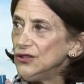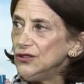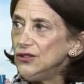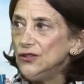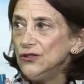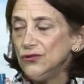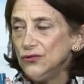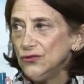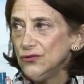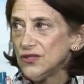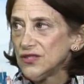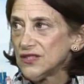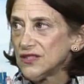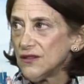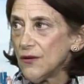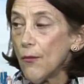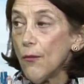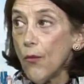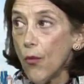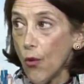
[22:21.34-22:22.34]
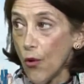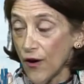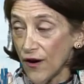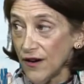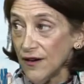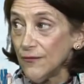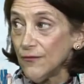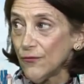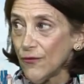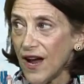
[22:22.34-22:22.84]
lose
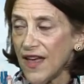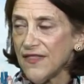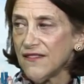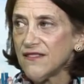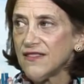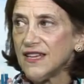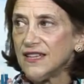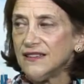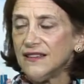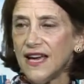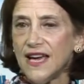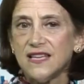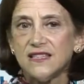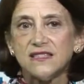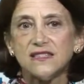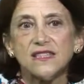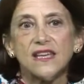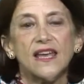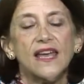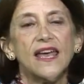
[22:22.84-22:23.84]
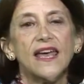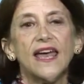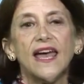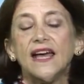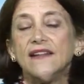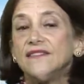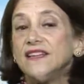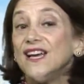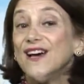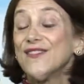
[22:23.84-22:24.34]
more rather than less.
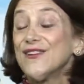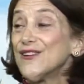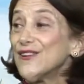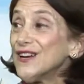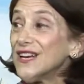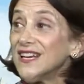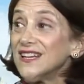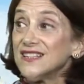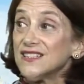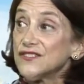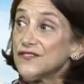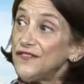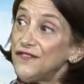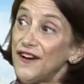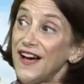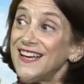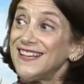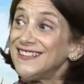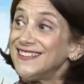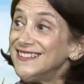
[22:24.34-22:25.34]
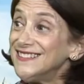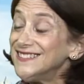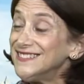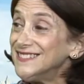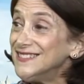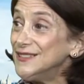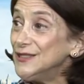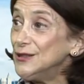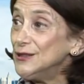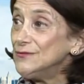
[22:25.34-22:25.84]
And the other is fun.
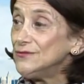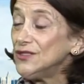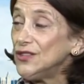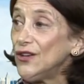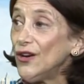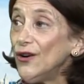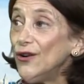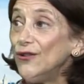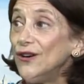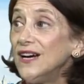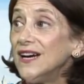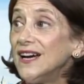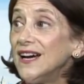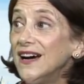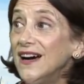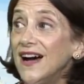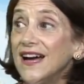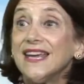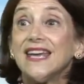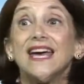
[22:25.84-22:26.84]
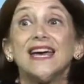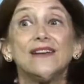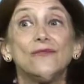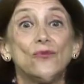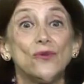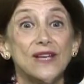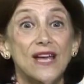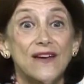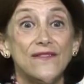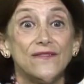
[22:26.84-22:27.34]
You know, again,
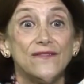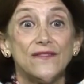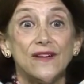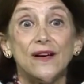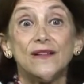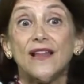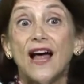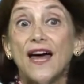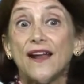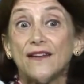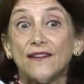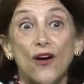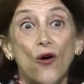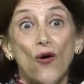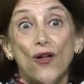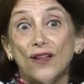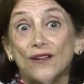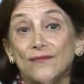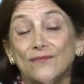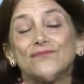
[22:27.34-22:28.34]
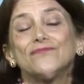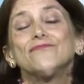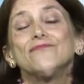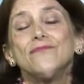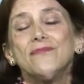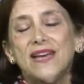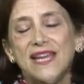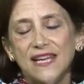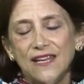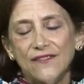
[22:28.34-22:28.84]
we have
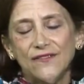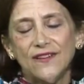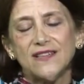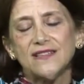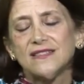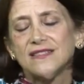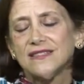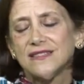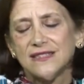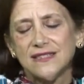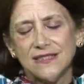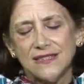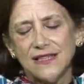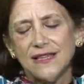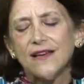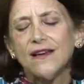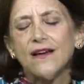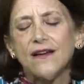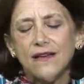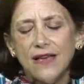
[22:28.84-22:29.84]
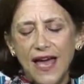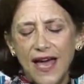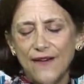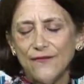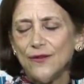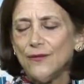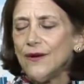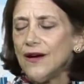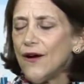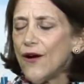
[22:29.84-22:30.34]
many of us
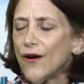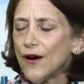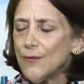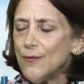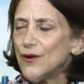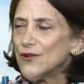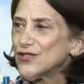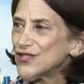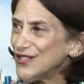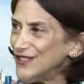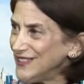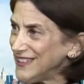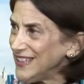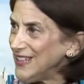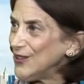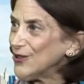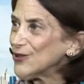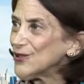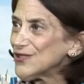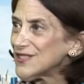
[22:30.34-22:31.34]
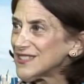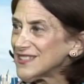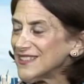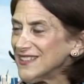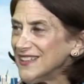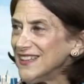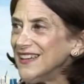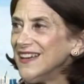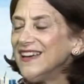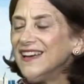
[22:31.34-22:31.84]
are emotional eaters.
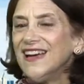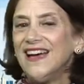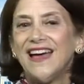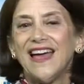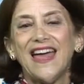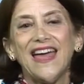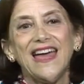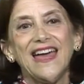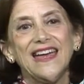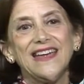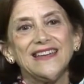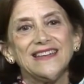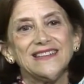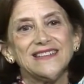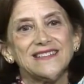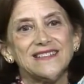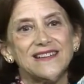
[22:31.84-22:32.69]
And